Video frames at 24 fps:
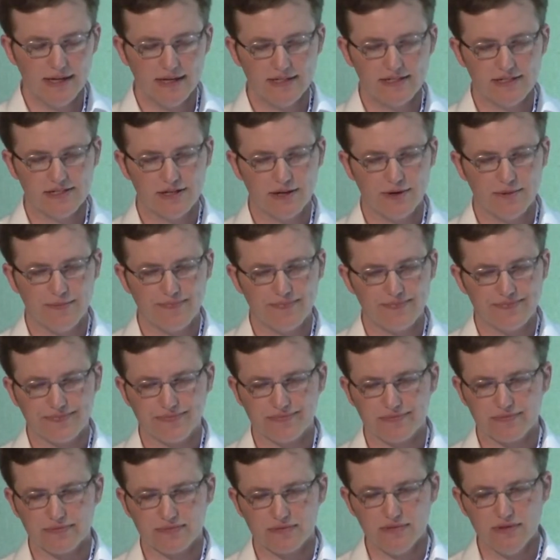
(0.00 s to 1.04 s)
So
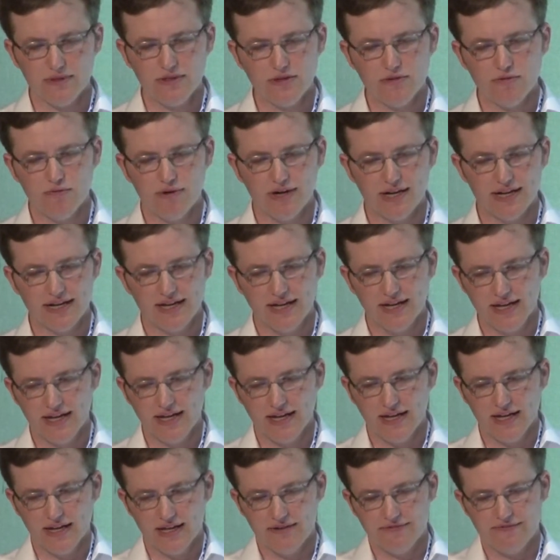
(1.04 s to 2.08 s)
what
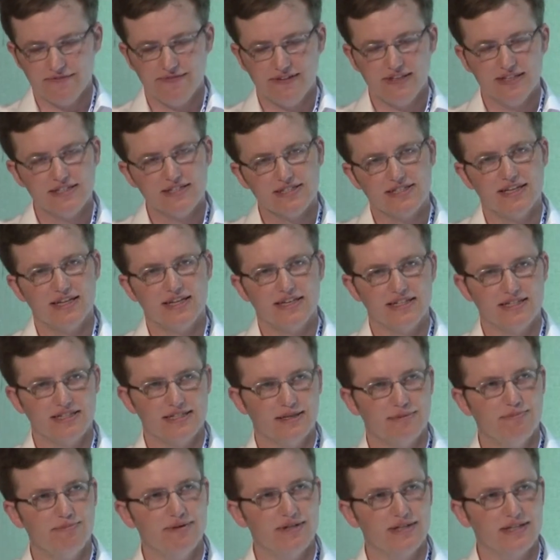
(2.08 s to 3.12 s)
feels like a
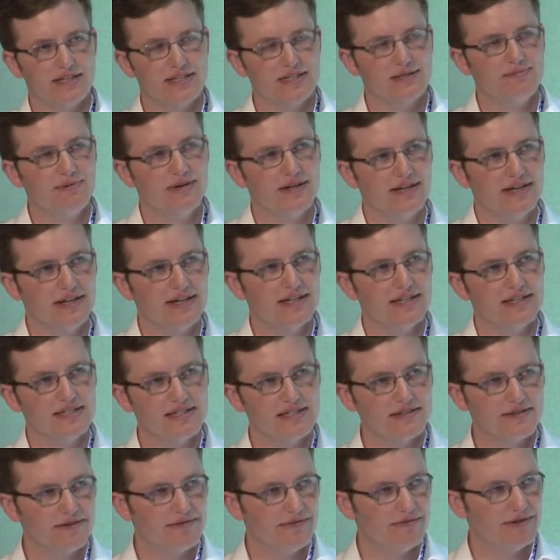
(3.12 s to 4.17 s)
simple
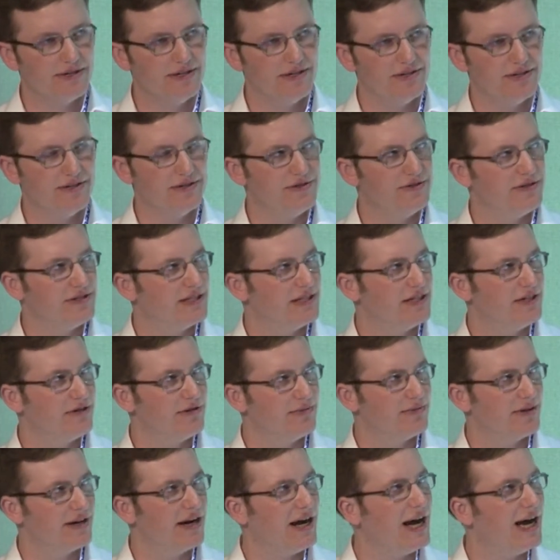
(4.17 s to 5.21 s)
experience when you use the
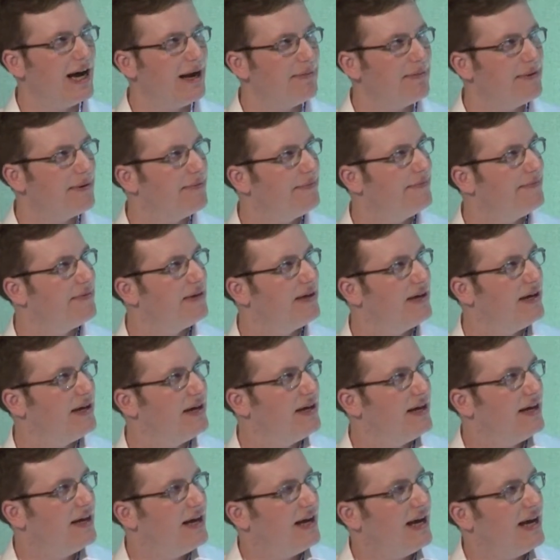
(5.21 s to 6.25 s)
Uber app
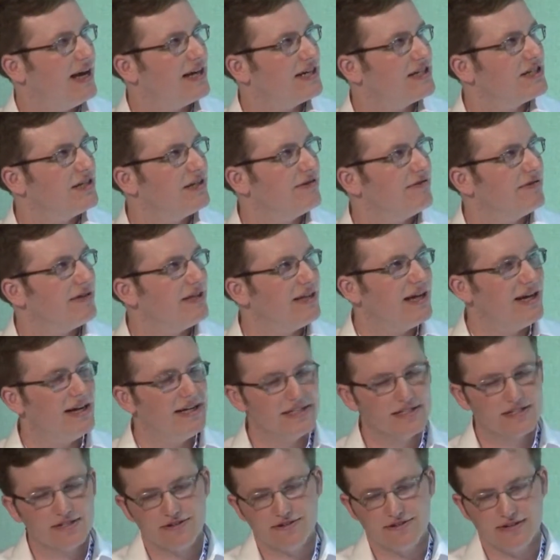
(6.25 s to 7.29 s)
actually
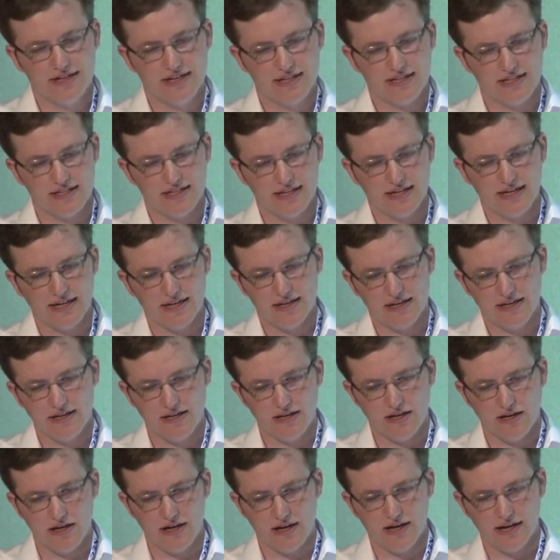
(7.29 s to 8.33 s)
relies critically
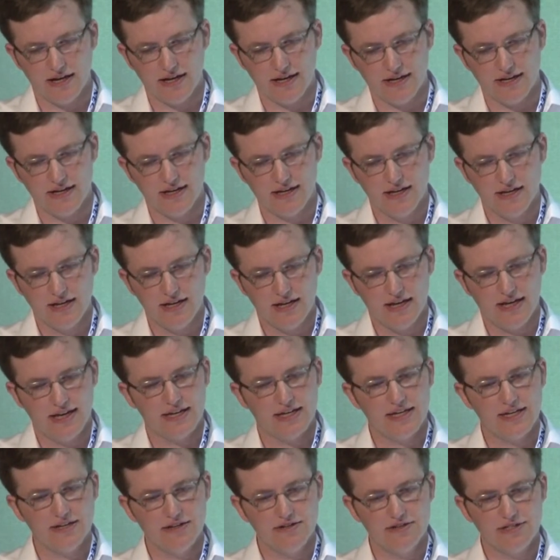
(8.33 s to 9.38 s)
on a
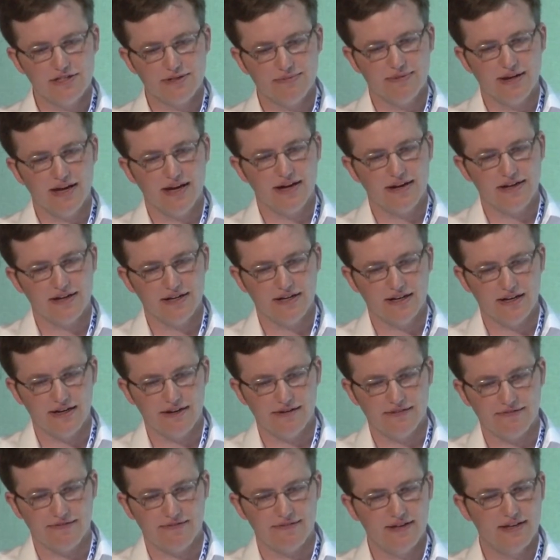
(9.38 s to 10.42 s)
huge amount
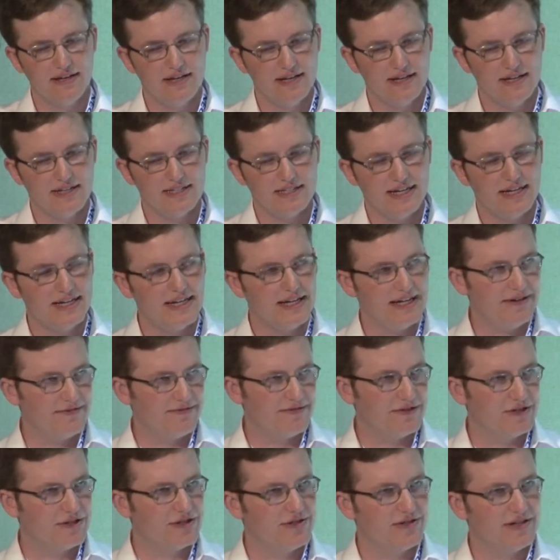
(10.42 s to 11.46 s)
of data
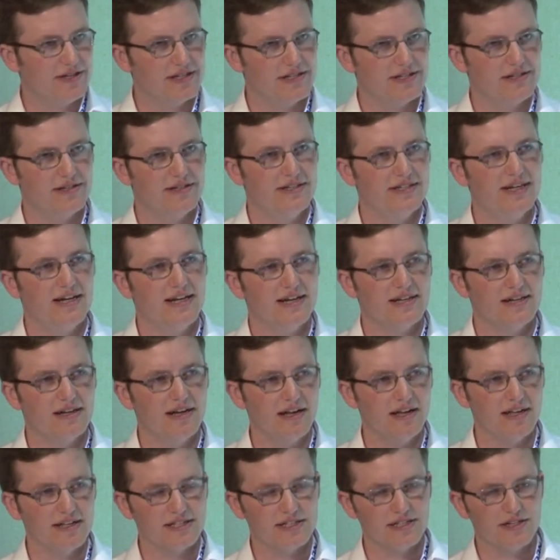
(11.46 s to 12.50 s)
infrastructure and
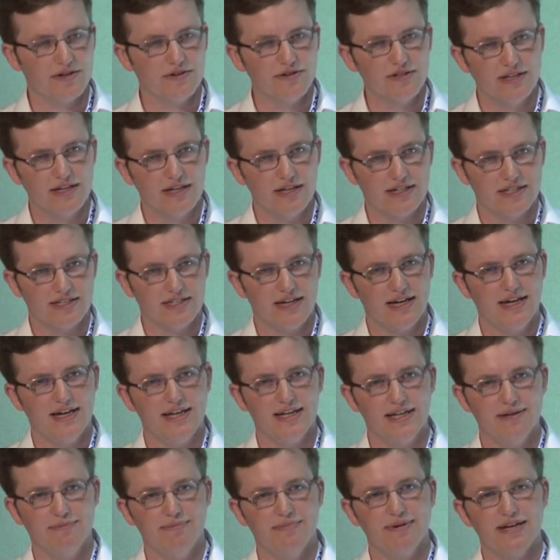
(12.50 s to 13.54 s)
technology, only a
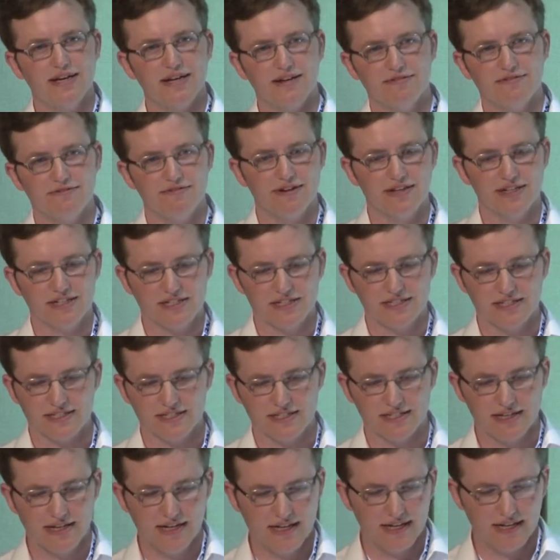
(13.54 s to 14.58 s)
tiny bit of which
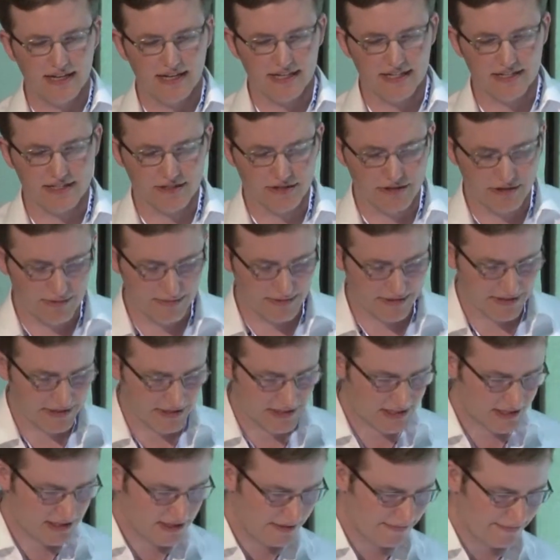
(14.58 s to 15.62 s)
is
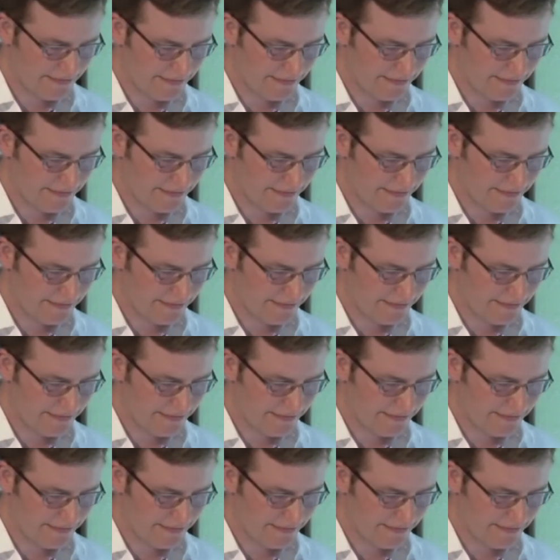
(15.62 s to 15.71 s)
Uber's.